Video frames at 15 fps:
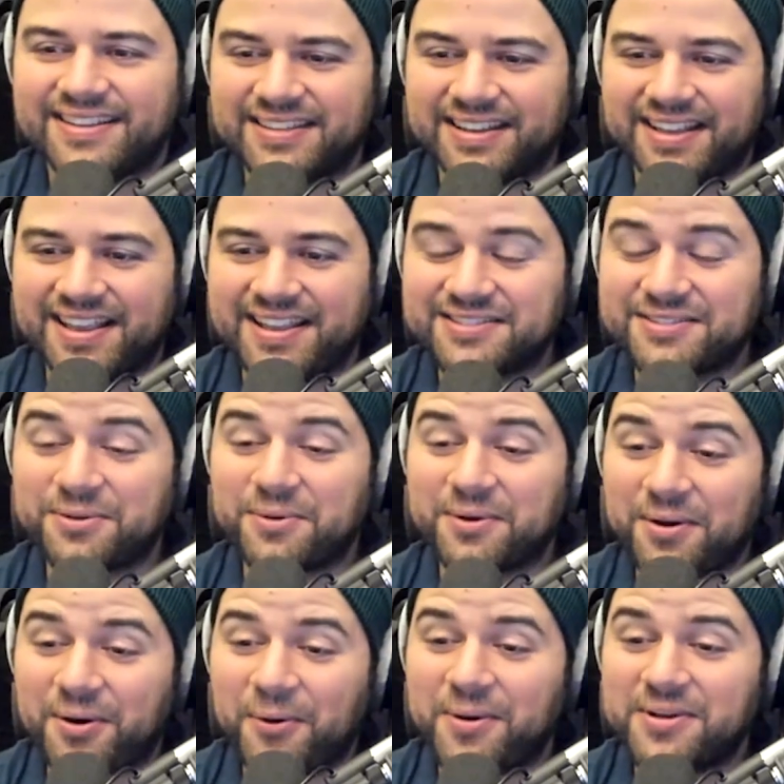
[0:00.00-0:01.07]
It's like he's the
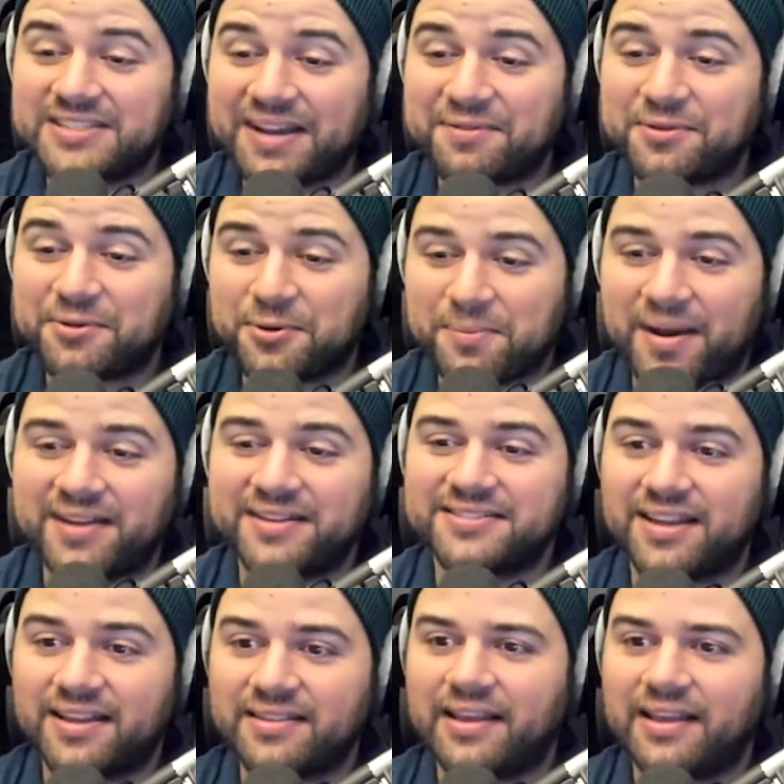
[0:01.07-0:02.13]
one always having to remind
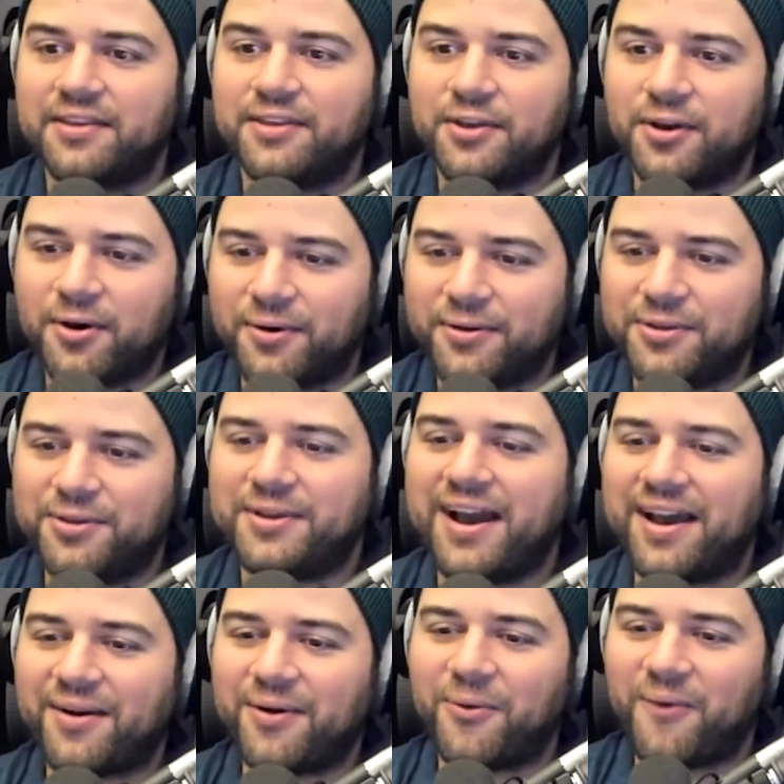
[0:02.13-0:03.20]
Assane, like, yo, you
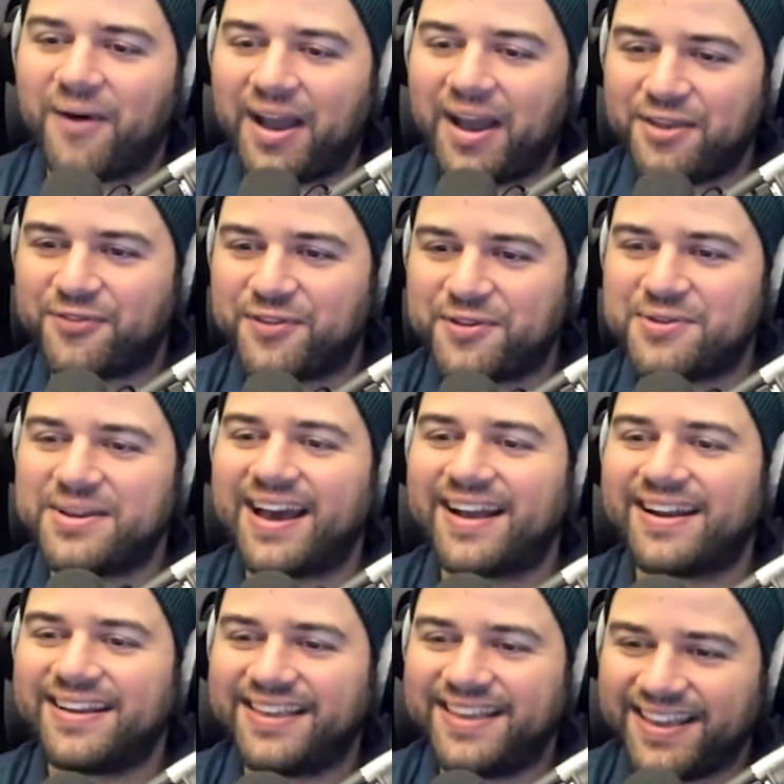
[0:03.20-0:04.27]
got a wife and you
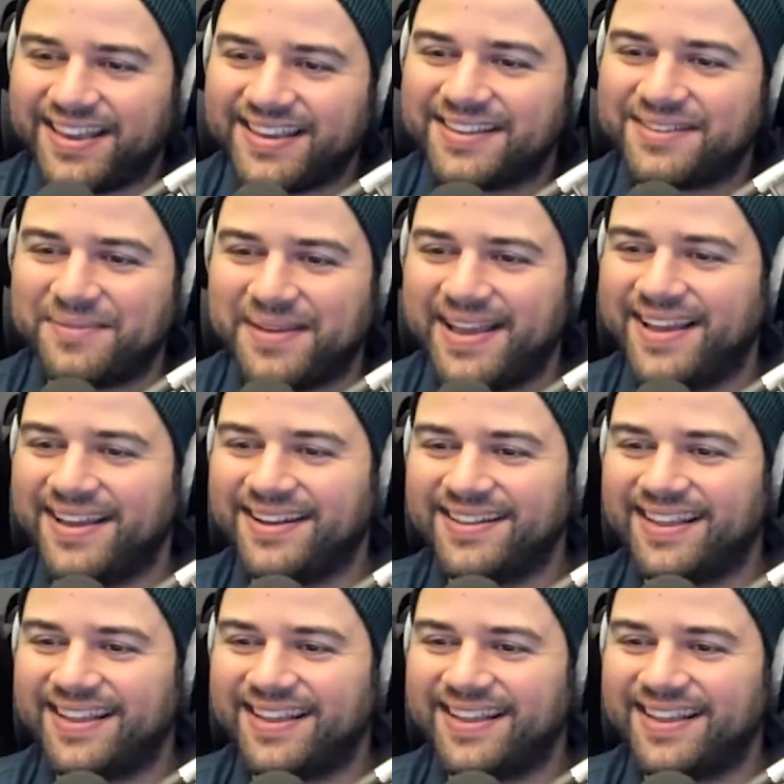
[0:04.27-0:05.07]
got a kid, man.